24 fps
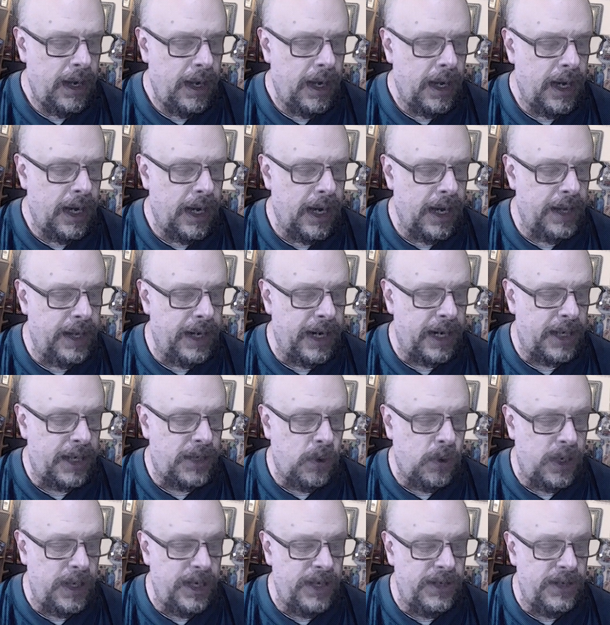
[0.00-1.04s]
The next
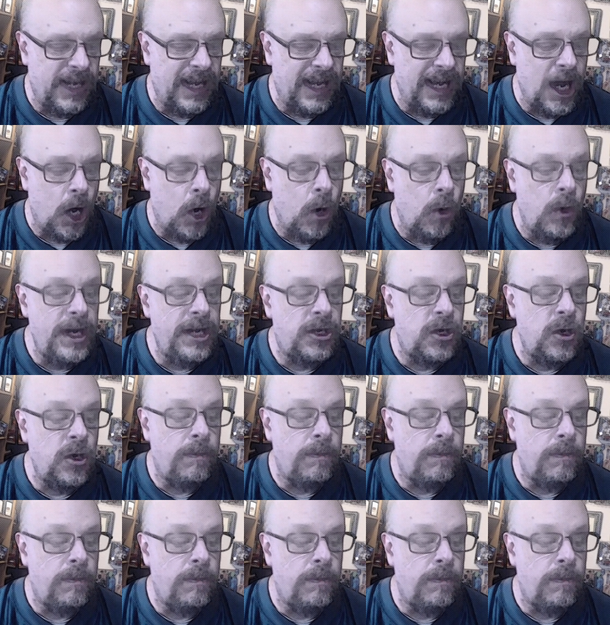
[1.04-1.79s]
one is the 0-2